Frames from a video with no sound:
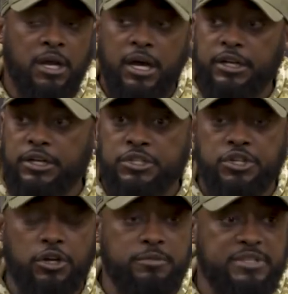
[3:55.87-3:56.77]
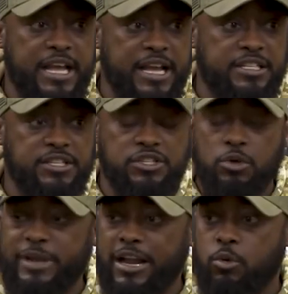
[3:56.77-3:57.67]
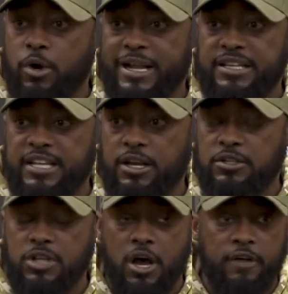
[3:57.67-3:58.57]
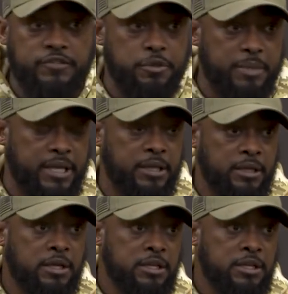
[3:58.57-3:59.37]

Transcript: under the circumstance, and so we got to work our tails off to be